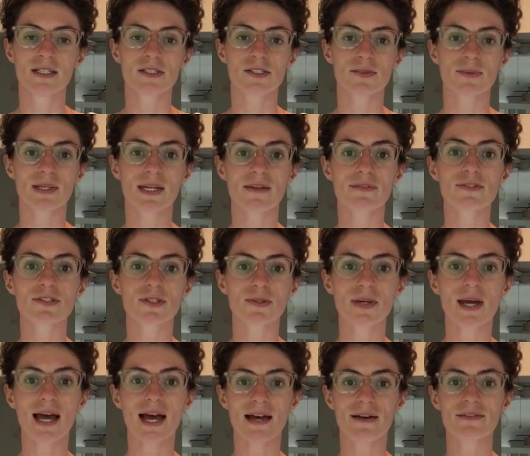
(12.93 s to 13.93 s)
So we have two
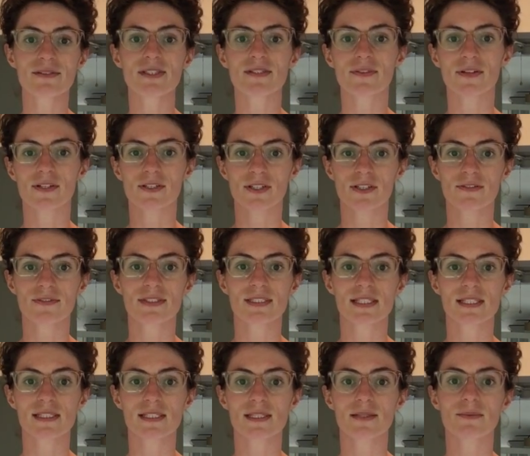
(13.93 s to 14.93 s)
halves of our nervous
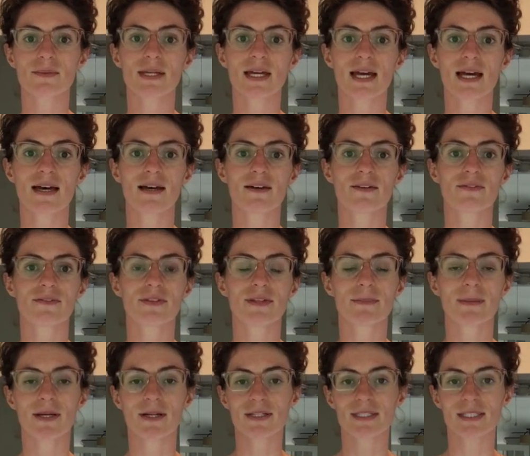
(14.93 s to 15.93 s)
system. We have the
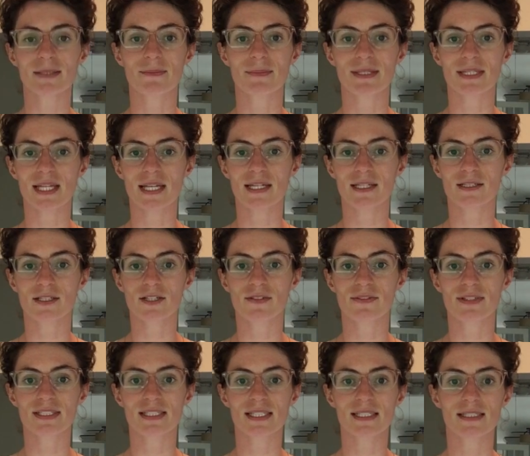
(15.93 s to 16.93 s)
parasympathetic
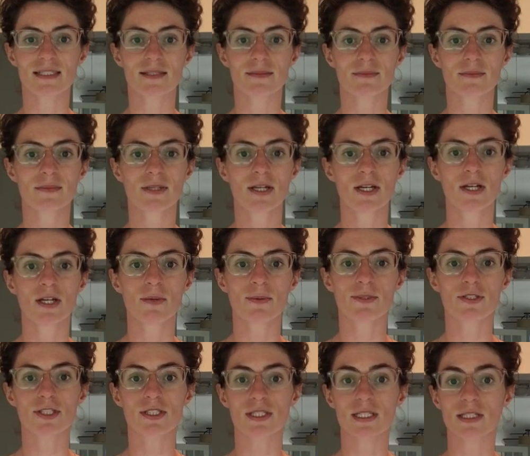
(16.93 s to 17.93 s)
nervous system,
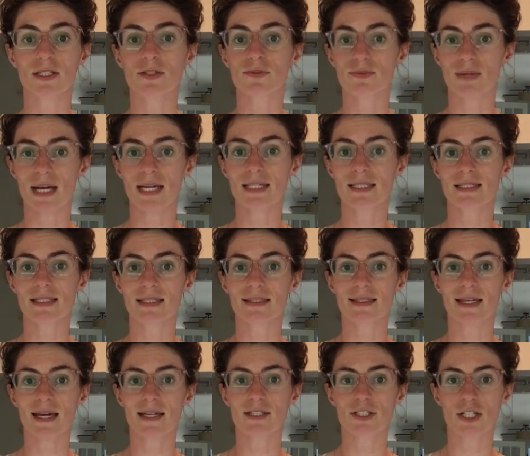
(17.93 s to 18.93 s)
which is like the rest and
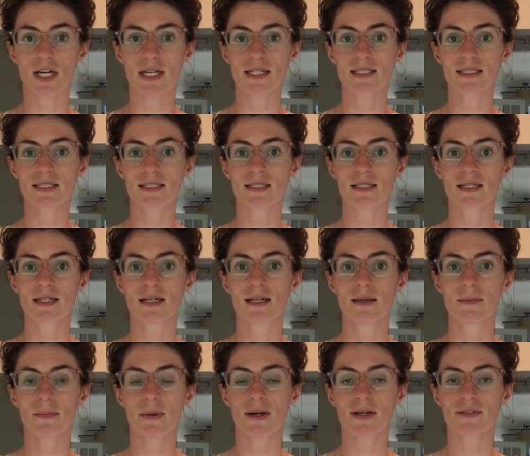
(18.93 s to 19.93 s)
digest
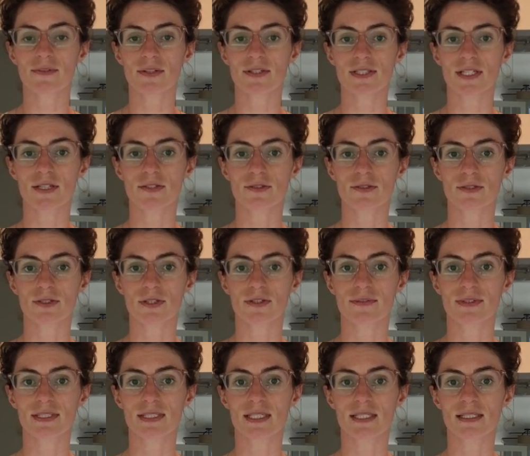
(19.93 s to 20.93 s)
part of our central
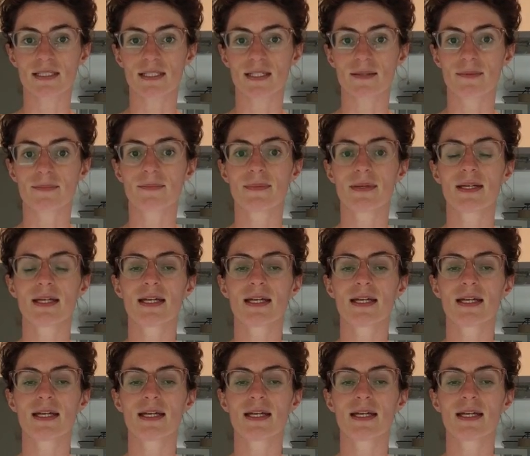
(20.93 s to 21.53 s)
nervous system.